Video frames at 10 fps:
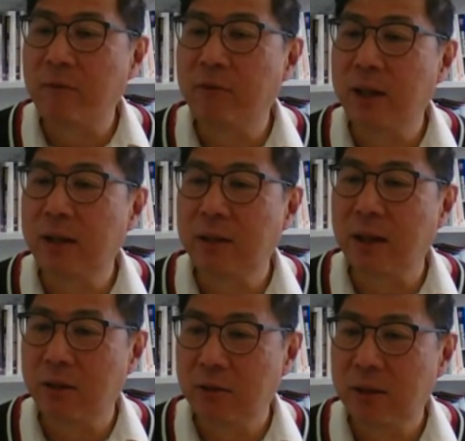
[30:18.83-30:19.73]
traveling,
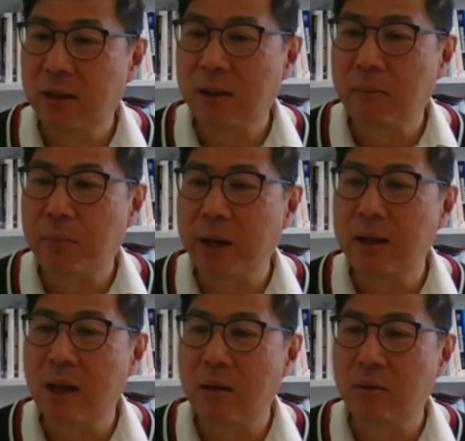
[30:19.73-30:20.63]
the
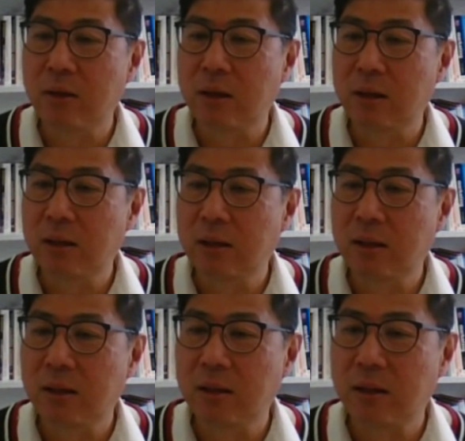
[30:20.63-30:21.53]
breaking down
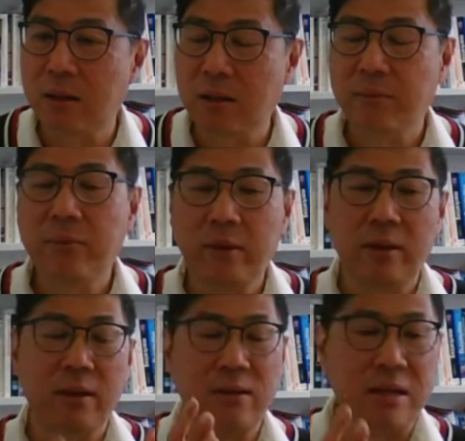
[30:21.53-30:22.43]

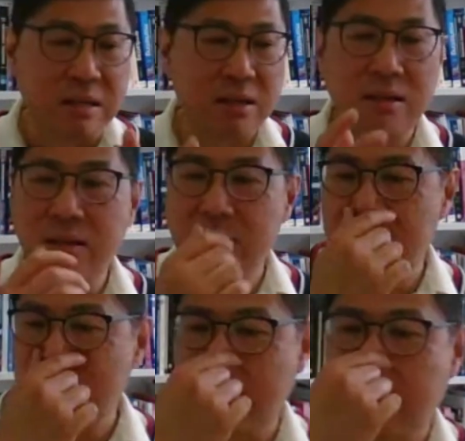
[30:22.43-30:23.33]
the
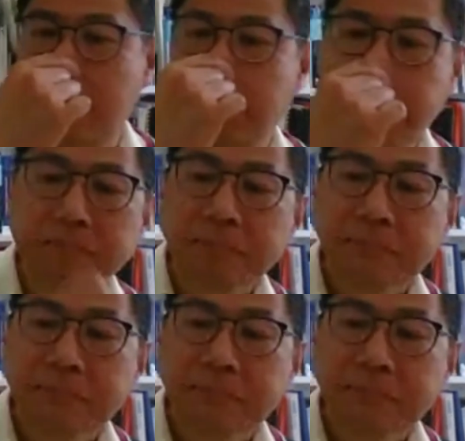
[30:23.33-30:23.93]
distance. Yeah.